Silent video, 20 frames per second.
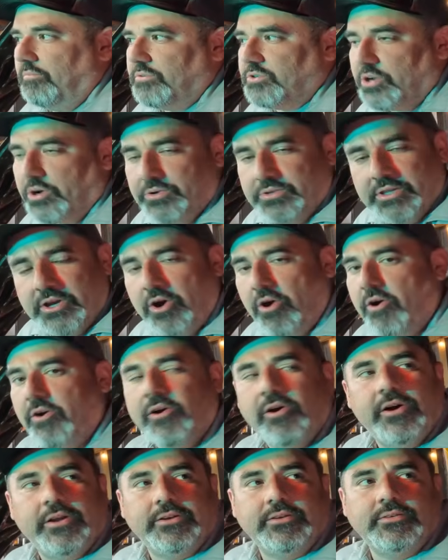turn the
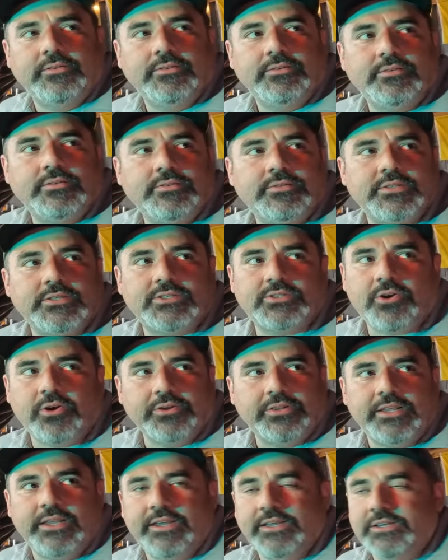car on, to
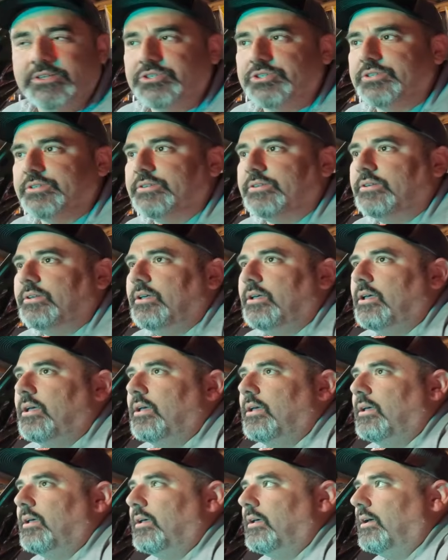start the engine.
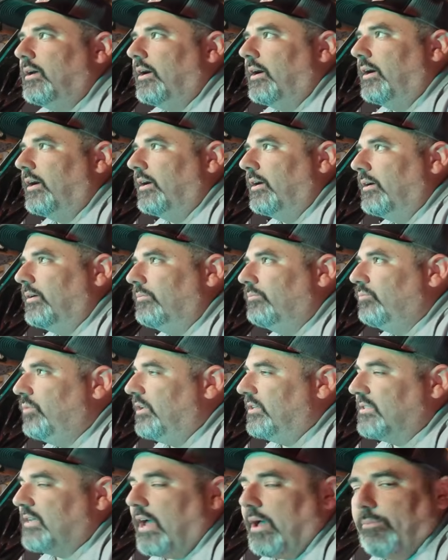
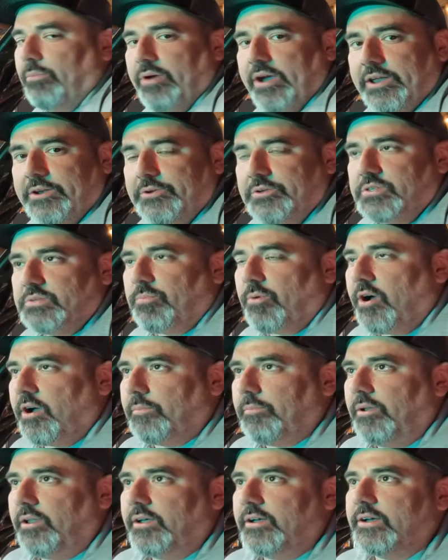It's got brand new
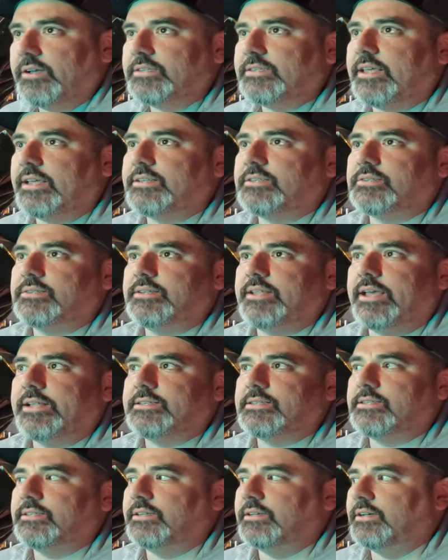spark plugs. That's
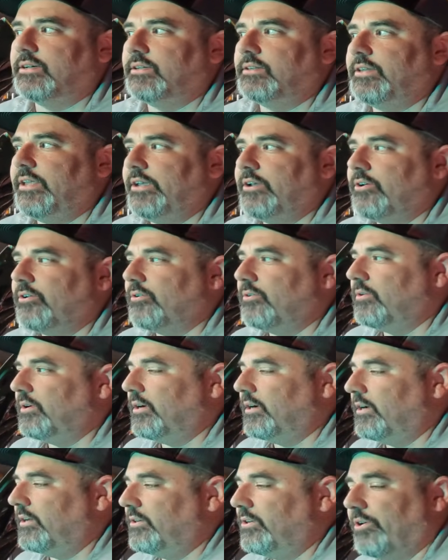the
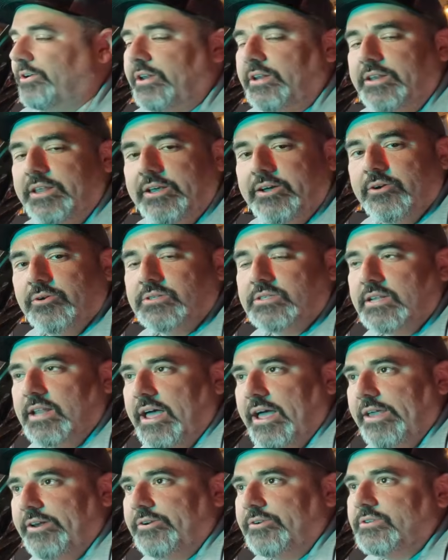Dingo Dirty Dingo
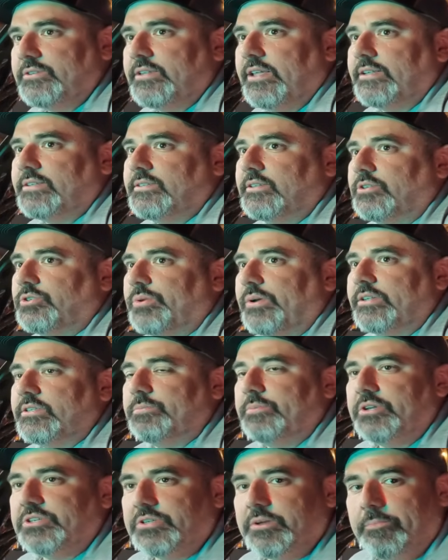sliders. That's the
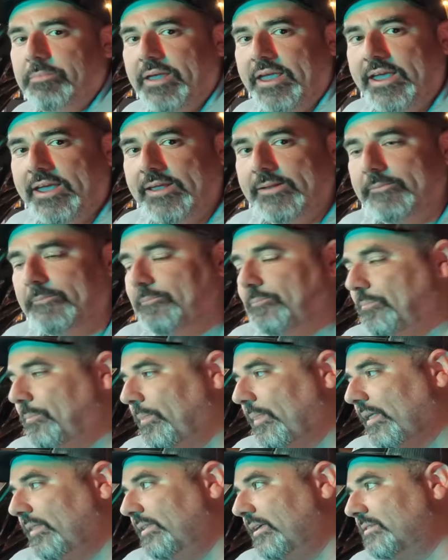transmission pan.
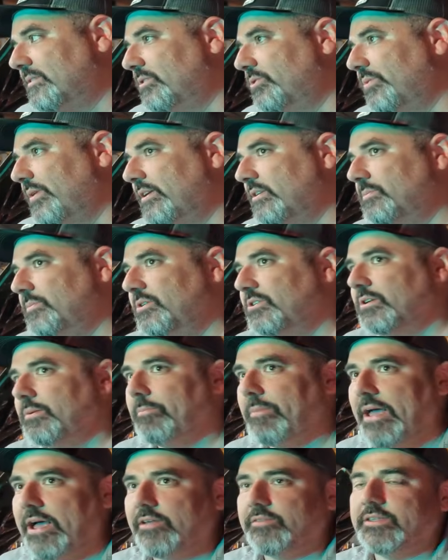That's the transmission
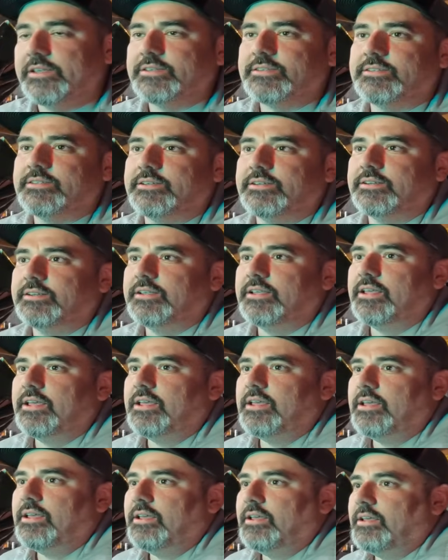mount. That's the
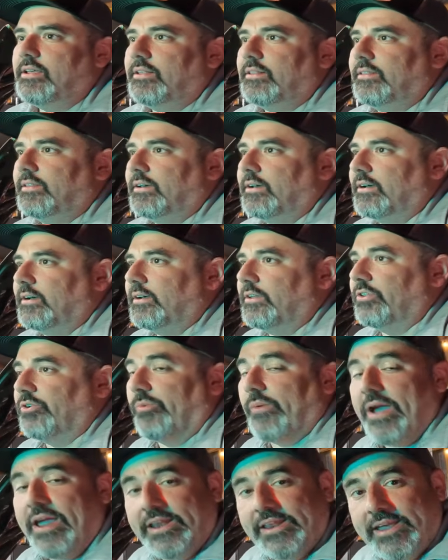
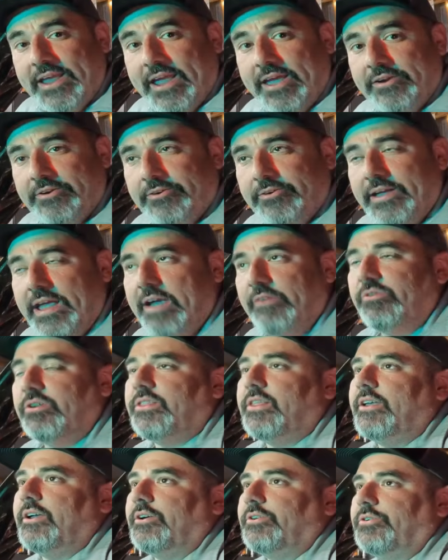radiator.
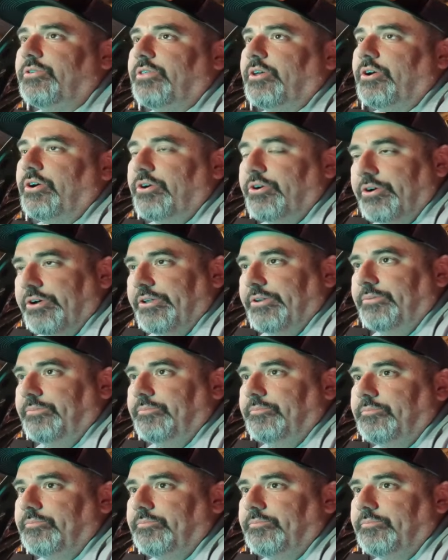Everything under the hood